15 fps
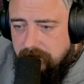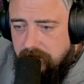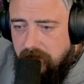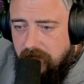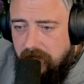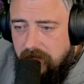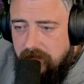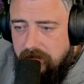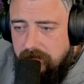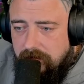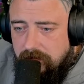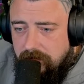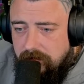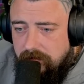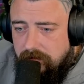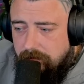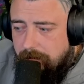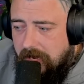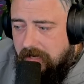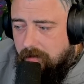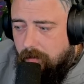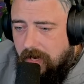Okay,
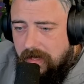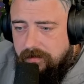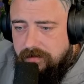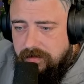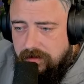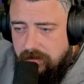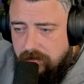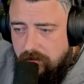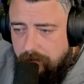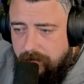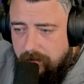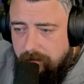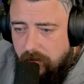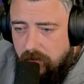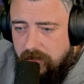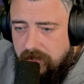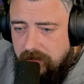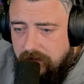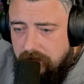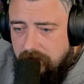many wilds here. Could be money.